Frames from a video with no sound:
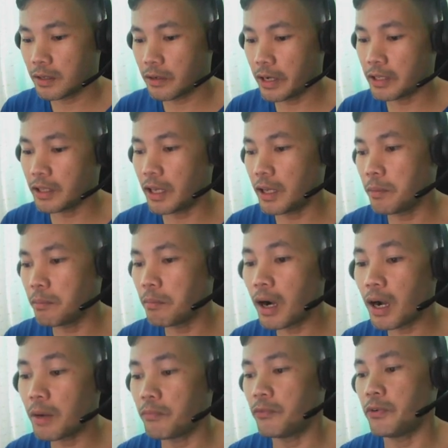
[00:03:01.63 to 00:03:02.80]
create a
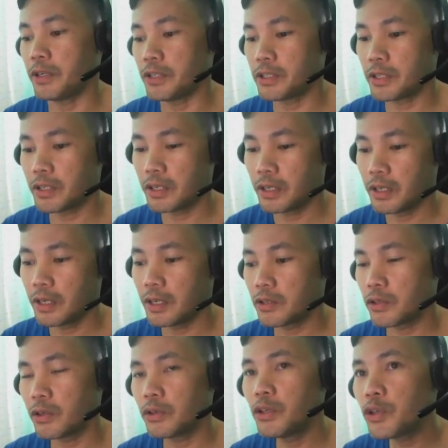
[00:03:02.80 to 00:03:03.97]
mock-up first.
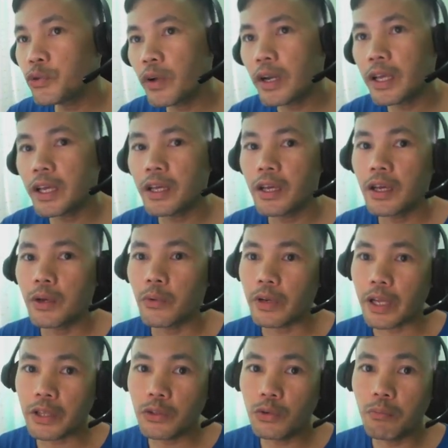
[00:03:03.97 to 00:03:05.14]
So usually when
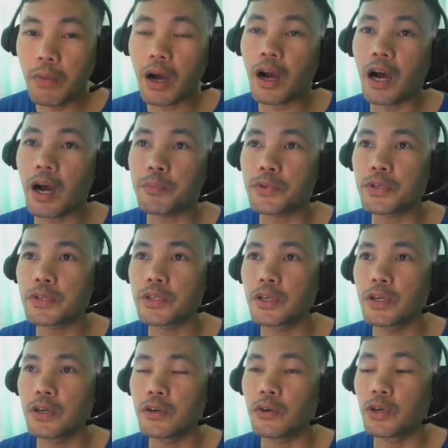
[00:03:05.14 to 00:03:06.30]
I do mock-ups
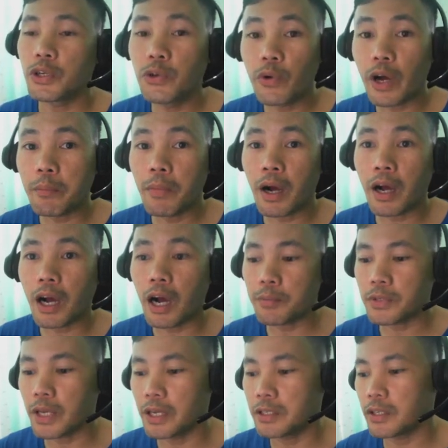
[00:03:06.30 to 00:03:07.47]
or UI
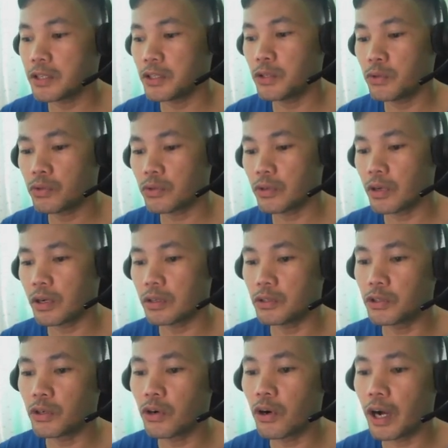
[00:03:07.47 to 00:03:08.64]
mock-ups, I just use
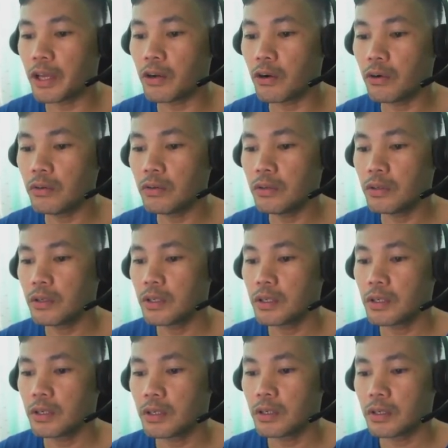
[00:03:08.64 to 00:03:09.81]
Draw.io.
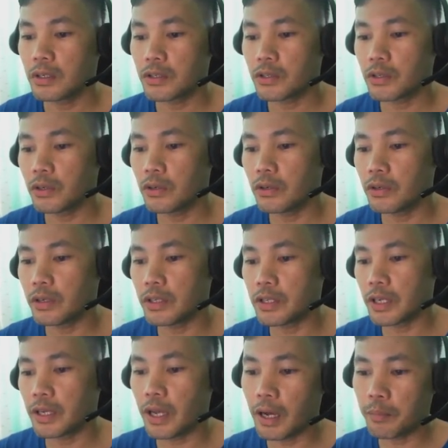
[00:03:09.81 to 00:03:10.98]
So it's
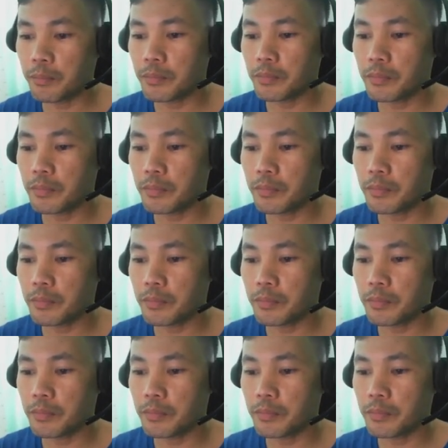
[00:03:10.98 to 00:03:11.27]
an app